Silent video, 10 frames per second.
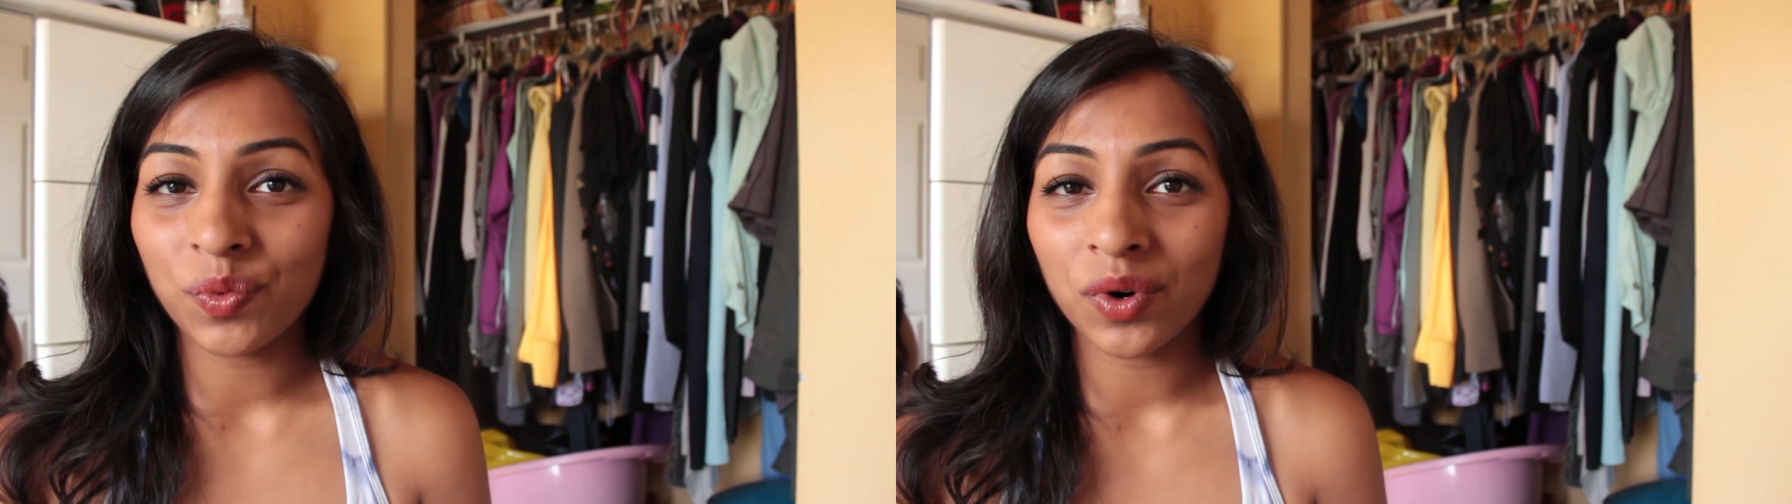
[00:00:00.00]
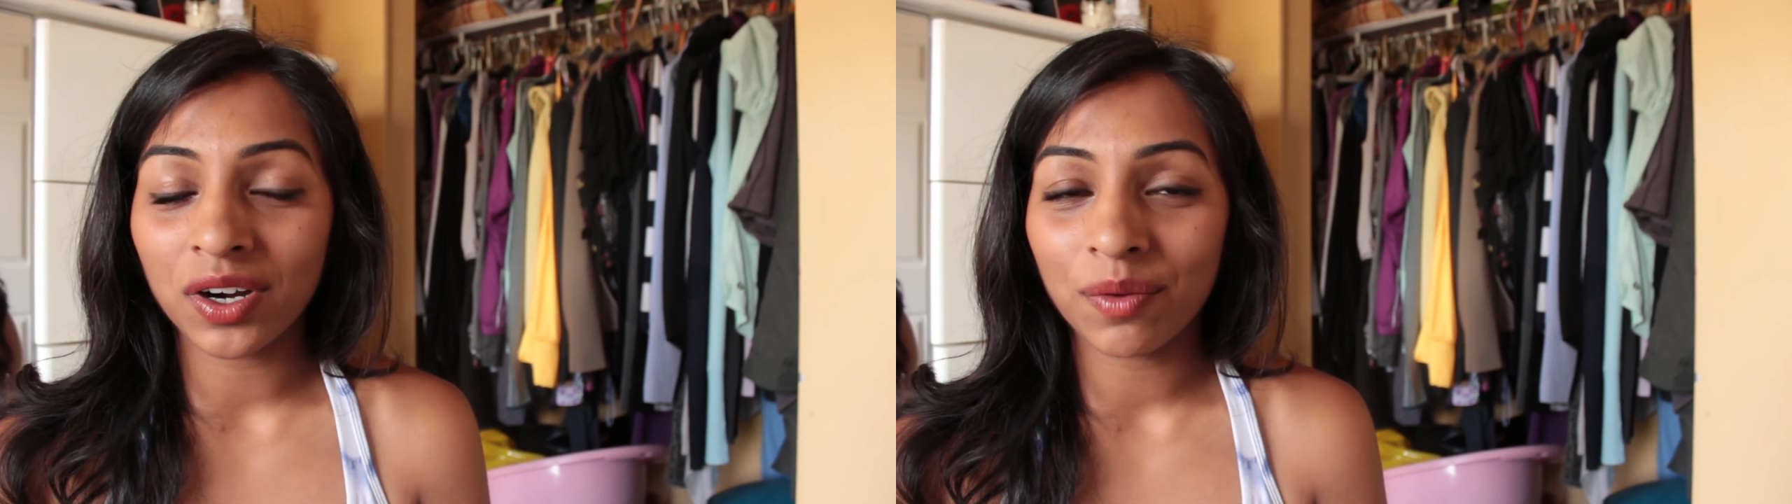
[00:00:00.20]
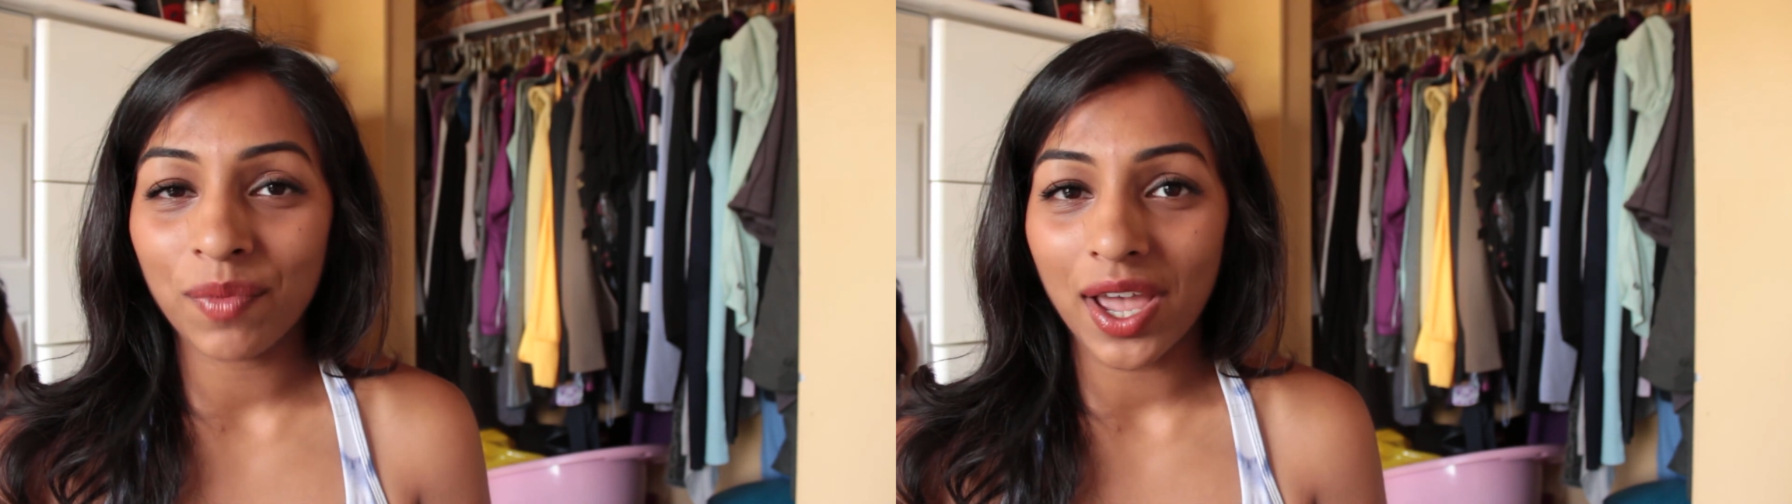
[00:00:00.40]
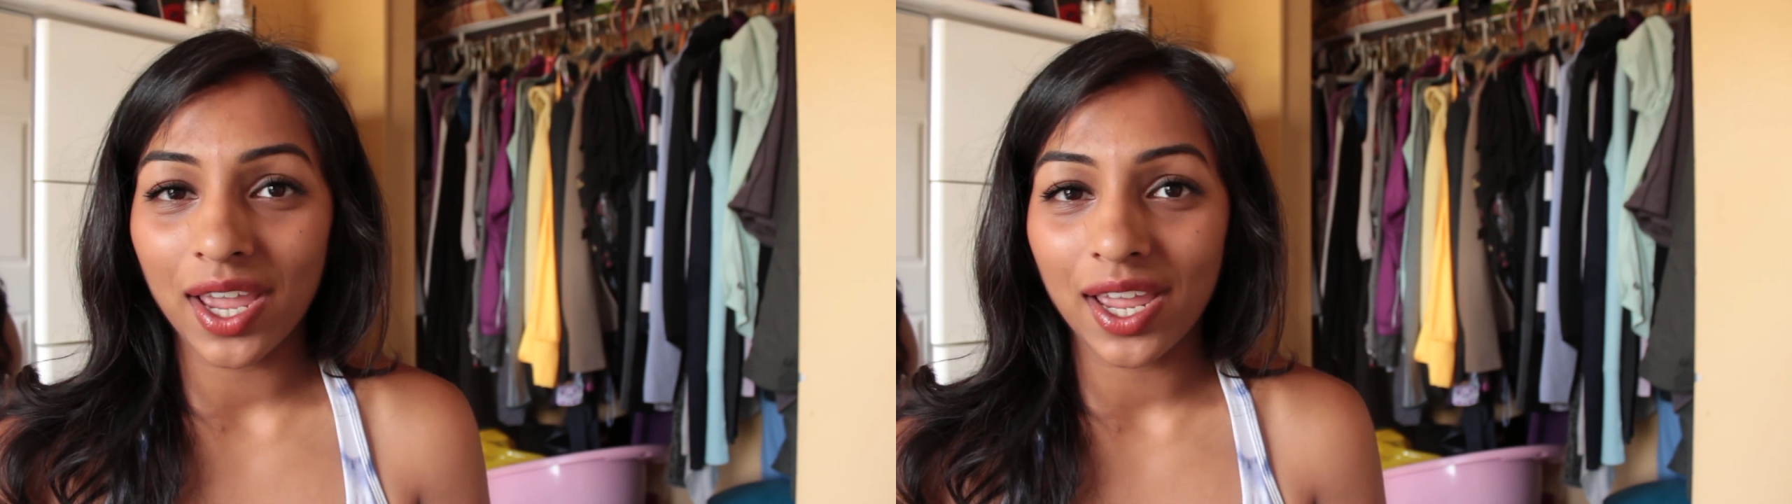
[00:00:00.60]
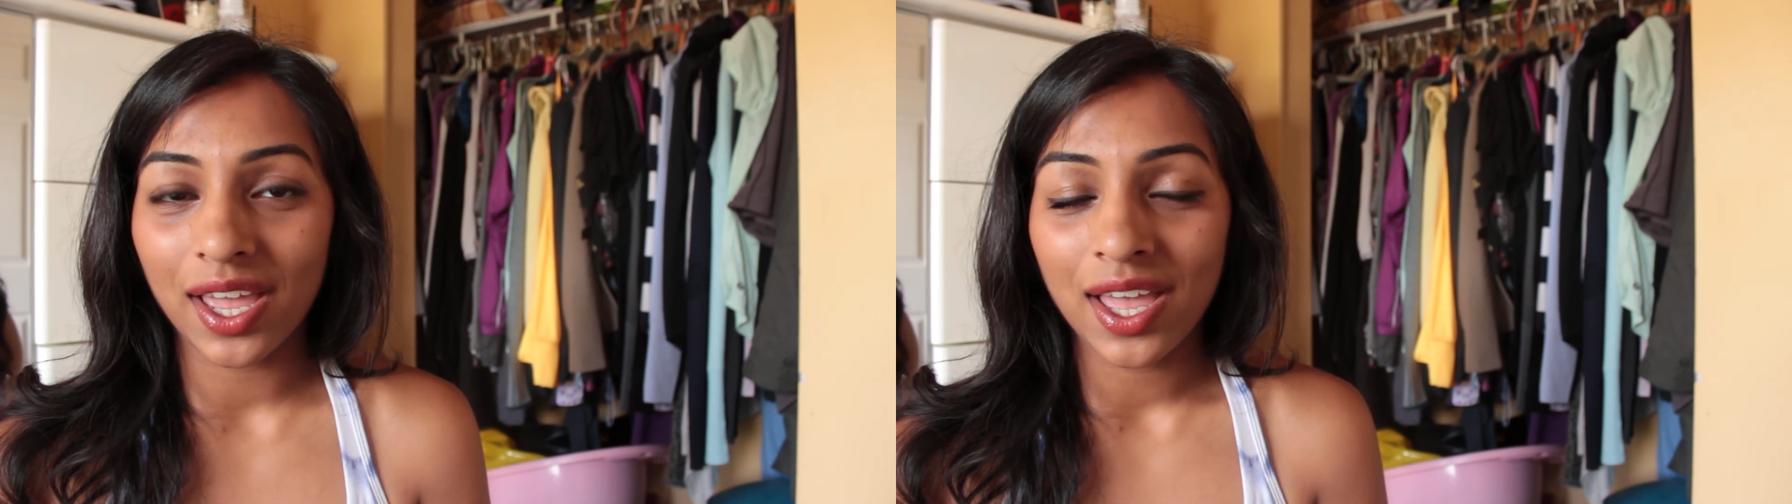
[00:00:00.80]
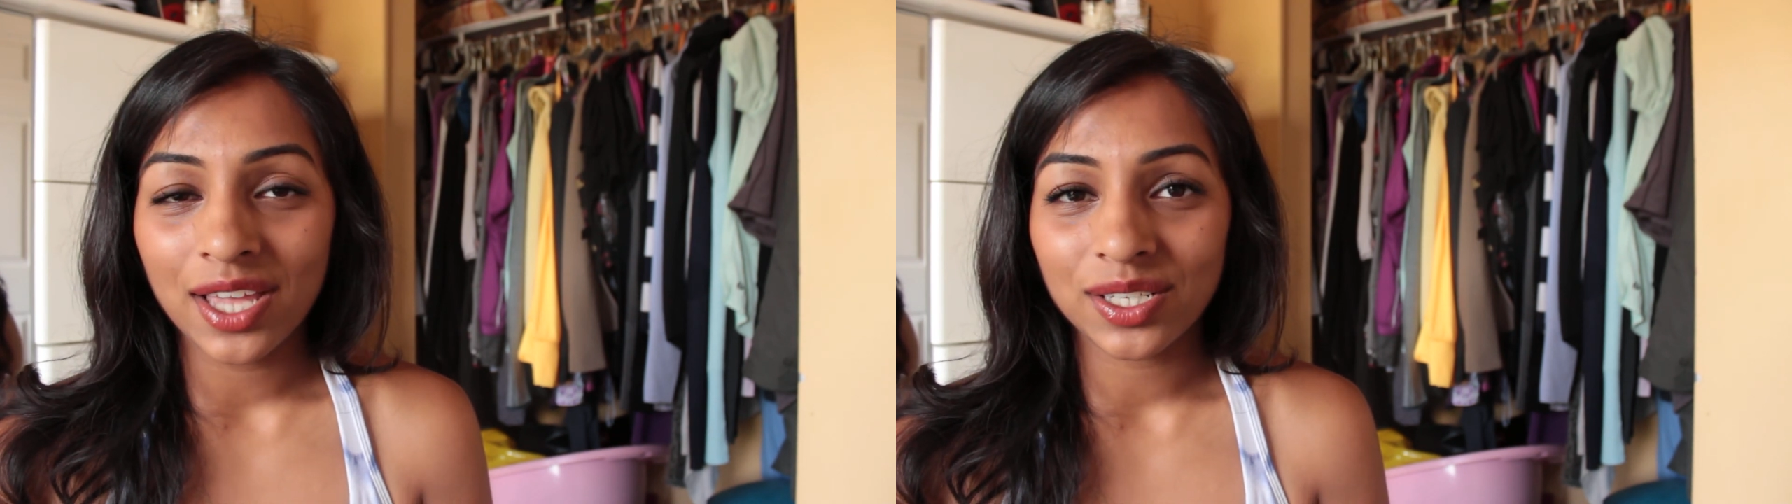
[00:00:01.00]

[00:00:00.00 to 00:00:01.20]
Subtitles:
were my